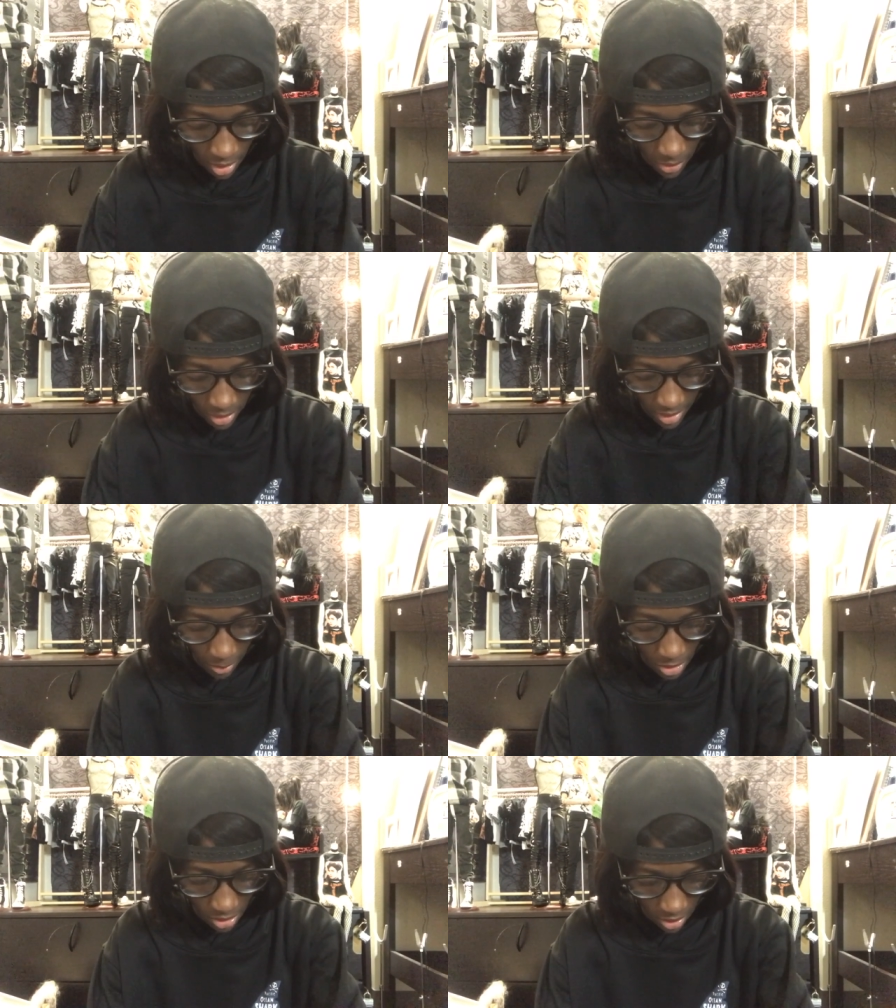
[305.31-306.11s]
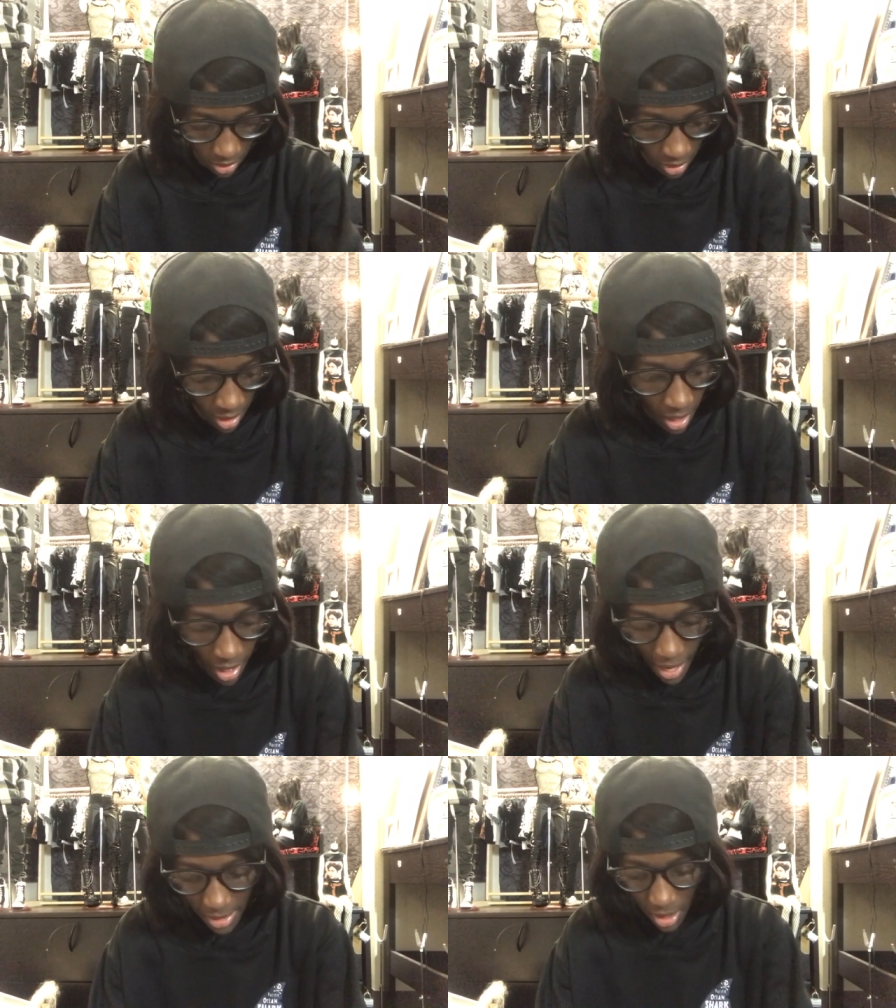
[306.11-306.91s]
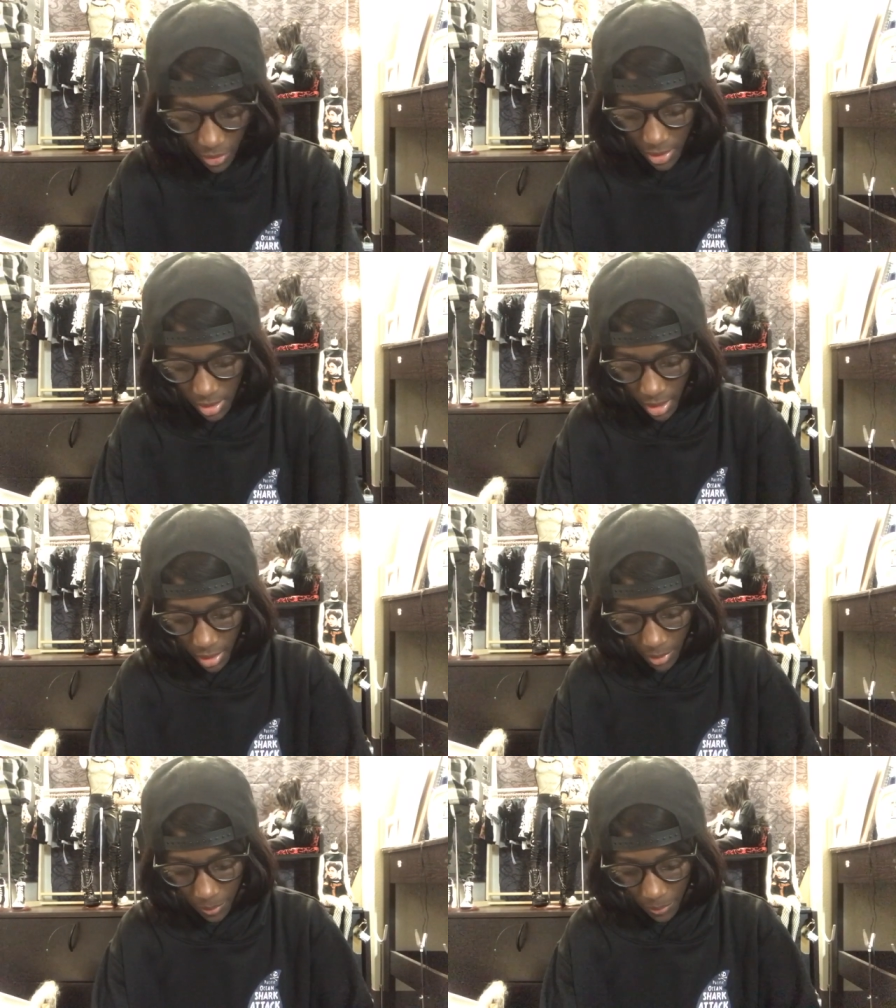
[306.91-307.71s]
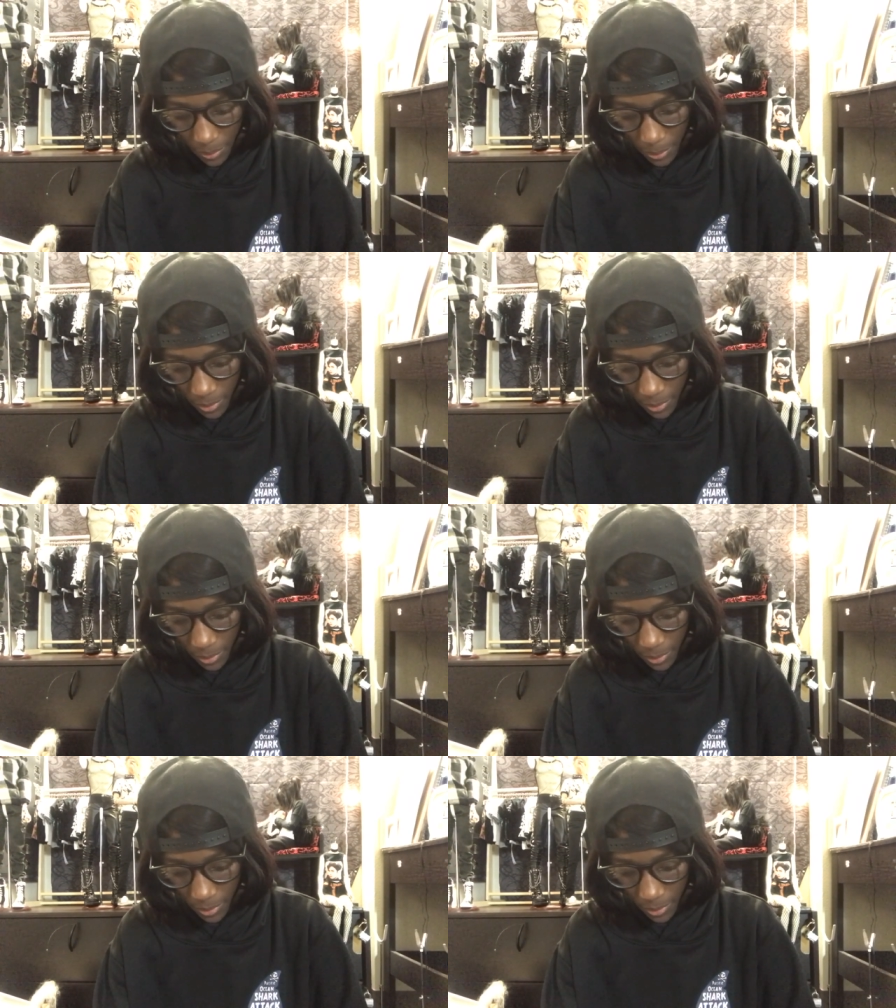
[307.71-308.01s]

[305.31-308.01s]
I don't wanna damage it. I saw this, um,